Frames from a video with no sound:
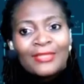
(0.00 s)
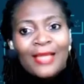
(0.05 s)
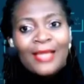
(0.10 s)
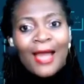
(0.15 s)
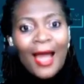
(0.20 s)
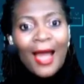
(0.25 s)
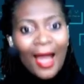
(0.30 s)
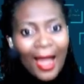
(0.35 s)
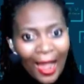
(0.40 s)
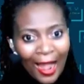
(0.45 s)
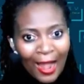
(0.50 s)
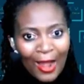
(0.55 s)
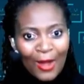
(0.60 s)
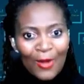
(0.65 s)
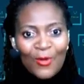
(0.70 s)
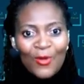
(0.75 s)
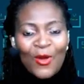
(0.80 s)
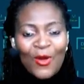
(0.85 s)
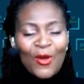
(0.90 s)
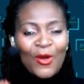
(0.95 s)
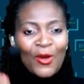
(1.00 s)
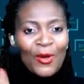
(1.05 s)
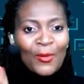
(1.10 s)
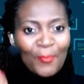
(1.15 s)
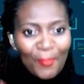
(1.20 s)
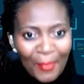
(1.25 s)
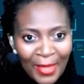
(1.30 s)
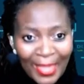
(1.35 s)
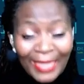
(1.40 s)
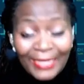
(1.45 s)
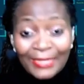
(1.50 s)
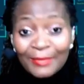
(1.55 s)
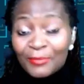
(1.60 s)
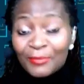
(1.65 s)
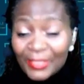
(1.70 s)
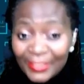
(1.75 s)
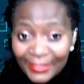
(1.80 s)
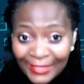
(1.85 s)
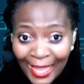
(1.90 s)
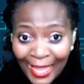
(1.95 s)
how men
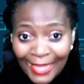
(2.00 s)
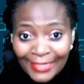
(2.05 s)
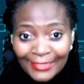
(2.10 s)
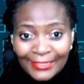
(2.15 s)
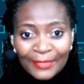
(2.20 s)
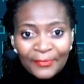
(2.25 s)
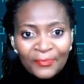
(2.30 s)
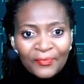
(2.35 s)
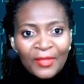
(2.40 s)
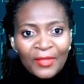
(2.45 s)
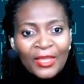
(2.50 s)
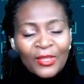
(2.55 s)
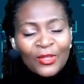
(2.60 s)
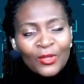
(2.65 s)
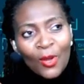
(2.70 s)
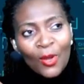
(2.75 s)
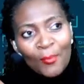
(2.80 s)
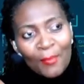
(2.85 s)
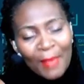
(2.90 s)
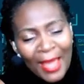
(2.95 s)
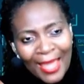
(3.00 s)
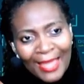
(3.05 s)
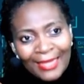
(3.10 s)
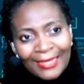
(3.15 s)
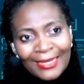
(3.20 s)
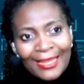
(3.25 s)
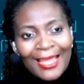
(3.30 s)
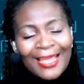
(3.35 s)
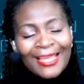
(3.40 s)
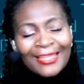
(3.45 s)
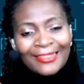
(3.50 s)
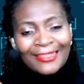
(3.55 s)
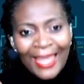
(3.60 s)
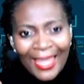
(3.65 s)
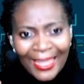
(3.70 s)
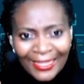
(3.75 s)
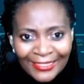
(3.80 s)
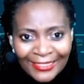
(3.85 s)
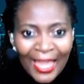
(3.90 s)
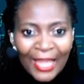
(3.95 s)
present. Men, they
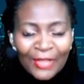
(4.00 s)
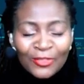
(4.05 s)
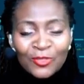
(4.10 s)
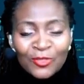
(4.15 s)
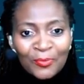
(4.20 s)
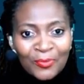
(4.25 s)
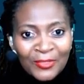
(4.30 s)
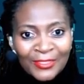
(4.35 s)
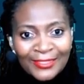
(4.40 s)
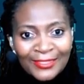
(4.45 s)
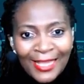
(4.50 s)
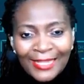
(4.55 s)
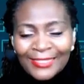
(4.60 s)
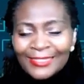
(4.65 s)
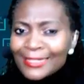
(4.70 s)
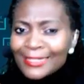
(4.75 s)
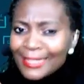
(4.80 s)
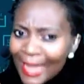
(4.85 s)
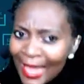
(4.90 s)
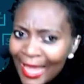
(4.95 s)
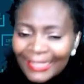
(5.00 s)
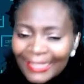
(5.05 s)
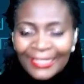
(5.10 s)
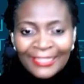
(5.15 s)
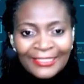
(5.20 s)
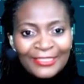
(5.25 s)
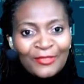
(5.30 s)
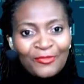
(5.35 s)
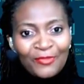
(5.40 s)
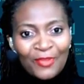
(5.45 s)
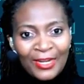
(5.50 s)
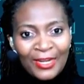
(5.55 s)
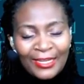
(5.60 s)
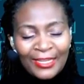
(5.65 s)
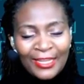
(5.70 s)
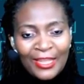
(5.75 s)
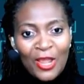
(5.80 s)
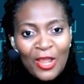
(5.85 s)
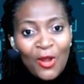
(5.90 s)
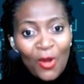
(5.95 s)
tend to present slightly differently
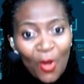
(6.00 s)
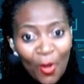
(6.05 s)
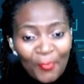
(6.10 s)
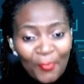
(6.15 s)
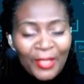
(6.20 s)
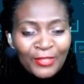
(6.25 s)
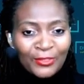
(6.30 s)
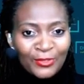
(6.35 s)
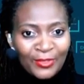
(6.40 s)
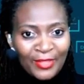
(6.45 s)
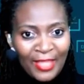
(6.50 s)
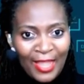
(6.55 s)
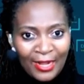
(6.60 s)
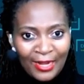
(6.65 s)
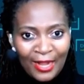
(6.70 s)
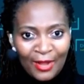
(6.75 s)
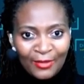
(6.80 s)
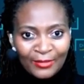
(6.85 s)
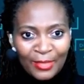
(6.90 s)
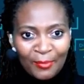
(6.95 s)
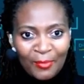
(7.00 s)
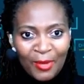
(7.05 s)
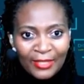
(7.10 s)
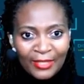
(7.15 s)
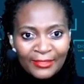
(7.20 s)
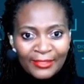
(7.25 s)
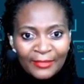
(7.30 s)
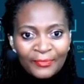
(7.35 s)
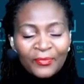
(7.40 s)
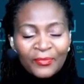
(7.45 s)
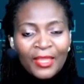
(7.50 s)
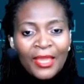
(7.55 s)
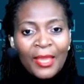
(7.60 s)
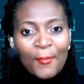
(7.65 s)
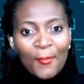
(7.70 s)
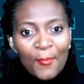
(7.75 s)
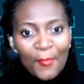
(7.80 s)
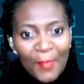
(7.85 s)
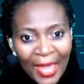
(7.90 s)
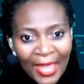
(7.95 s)
compared to their counterparts.
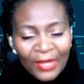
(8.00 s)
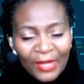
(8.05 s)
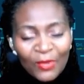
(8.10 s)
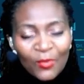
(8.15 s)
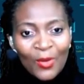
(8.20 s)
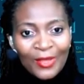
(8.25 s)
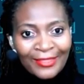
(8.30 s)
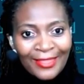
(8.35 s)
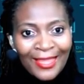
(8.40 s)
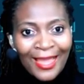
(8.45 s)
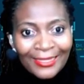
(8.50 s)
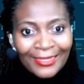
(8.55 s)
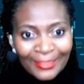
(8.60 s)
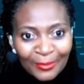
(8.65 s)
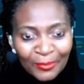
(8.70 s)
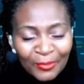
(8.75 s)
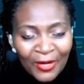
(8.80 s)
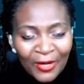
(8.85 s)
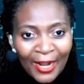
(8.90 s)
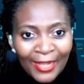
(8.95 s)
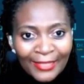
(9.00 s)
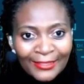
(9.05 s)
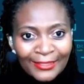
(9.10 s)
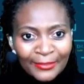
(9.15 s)
Men, when they are depressed,